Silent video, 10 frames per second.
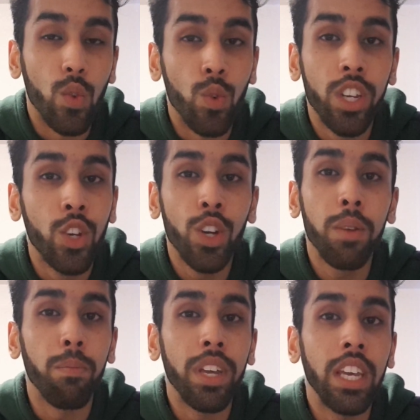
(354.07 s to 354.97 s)
we
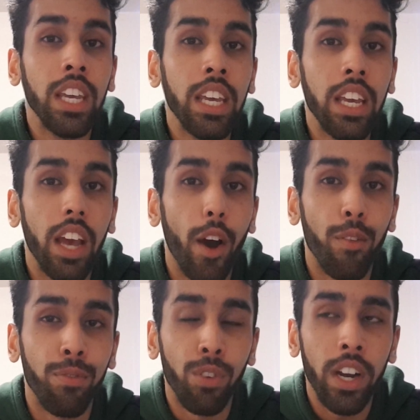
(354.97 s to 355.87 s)
shouldn't be
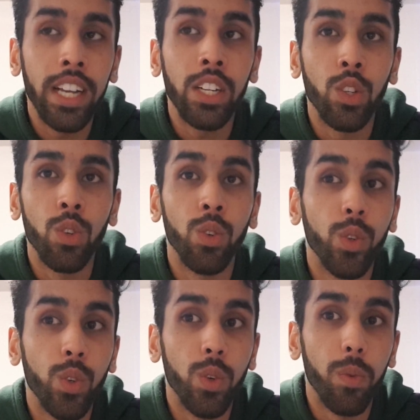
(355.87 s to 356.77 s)
afraid
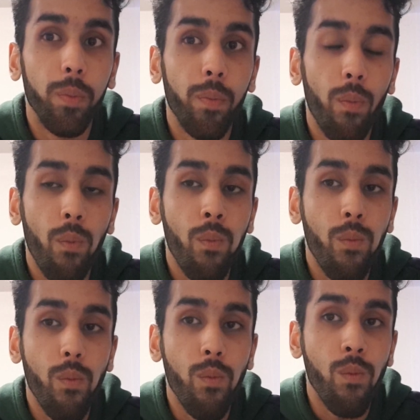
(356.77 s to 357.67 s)
to.
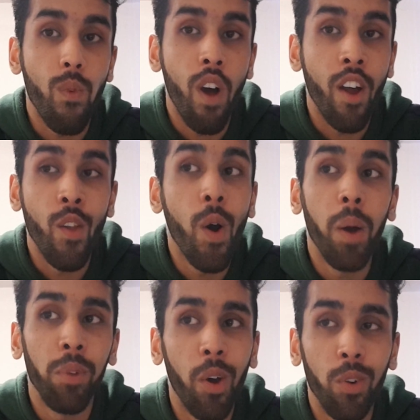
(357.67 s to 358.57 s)
I know
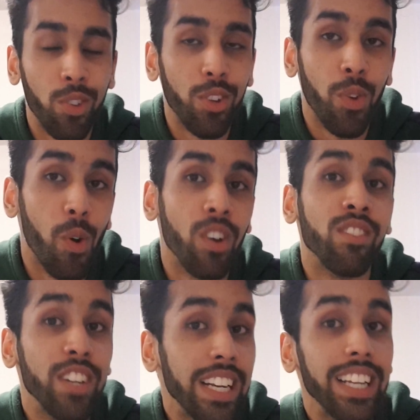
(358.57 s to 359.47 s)
I'm not one to talk
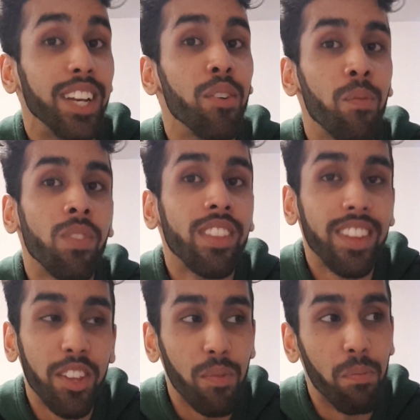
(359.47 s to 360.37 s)
really,
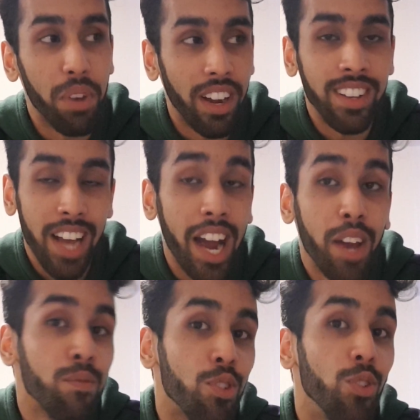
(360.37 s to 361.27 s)
because I
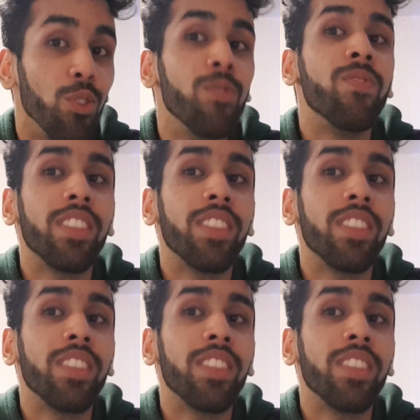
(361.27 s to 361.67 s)
am too.